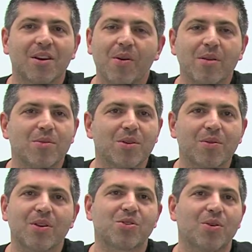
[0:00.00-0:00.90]
an incredible
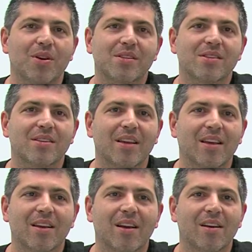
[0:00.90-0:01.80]
career choice.
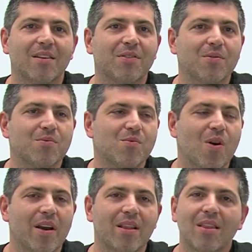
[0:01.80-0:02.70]
Eh, if you want to